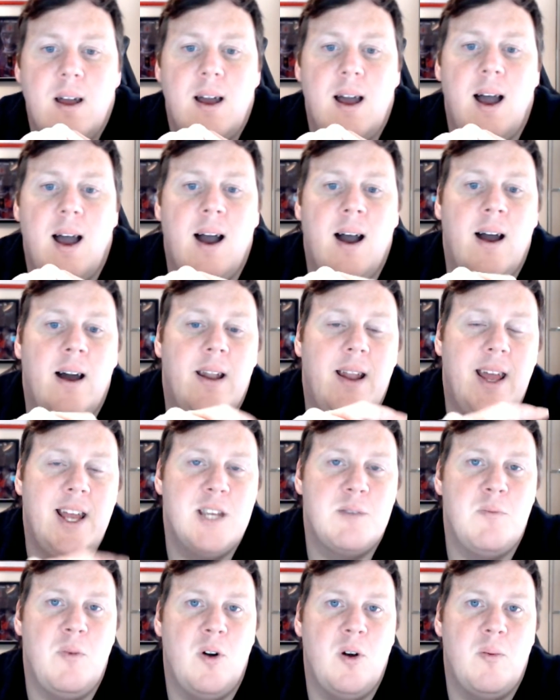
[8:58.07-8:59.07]
And
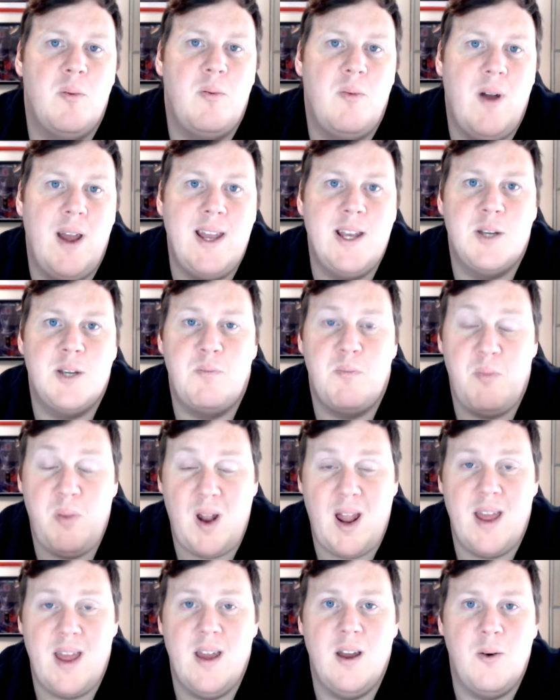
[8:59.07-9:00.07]
each
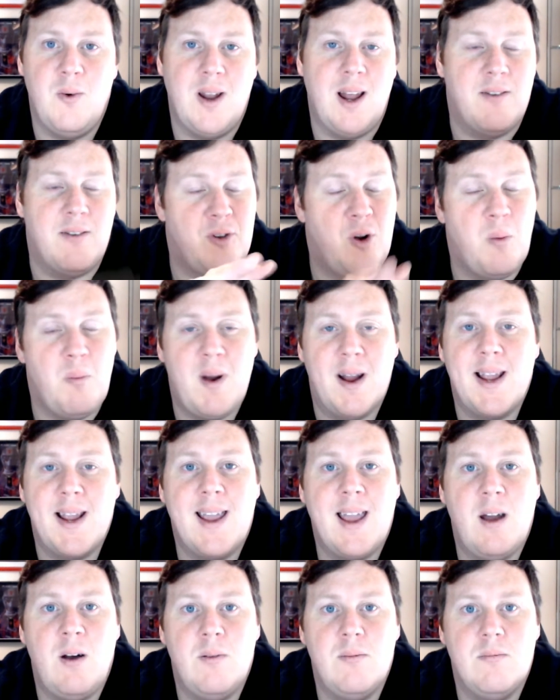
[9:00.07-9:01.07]
player will have their own bank
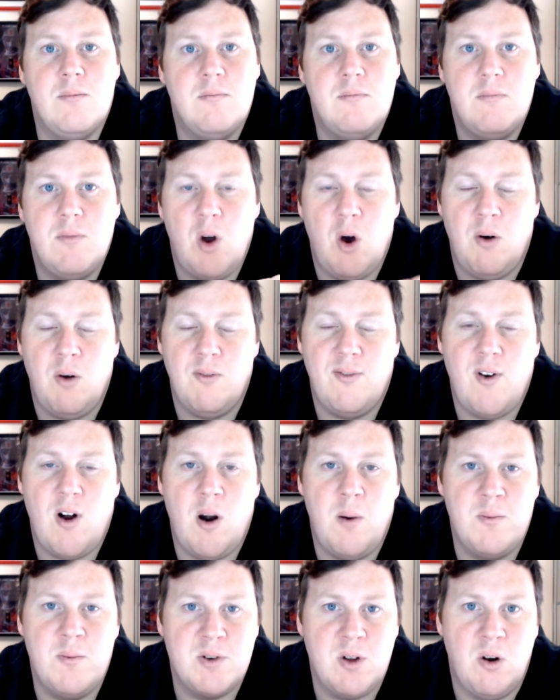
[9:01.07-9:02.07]
account, own
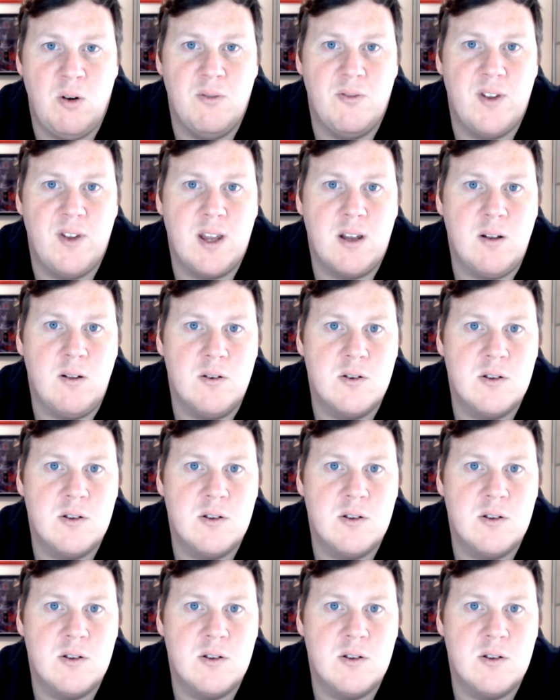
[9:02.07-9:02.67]
farms, own vehicles.